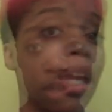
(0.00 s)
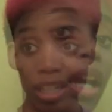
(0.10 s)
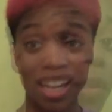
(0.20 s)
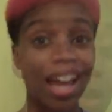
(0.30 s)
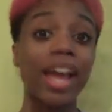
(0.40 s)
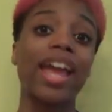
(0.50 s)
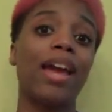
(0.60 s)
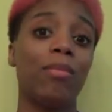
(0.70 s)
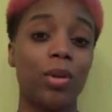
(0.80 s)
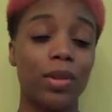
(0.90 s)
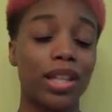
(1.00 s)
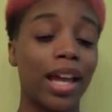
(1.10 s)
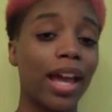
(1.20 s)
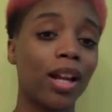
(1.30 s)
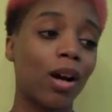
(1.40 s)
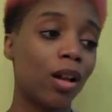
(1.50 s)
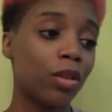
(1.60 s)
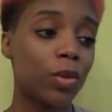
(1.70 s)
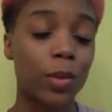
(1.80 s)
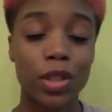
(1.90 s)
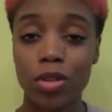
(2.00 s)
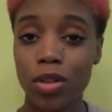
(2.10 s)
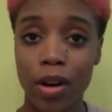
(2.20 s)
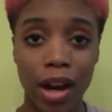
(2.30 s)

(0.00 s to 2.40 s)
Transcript: And I was not happy with it at all. It was way too dark.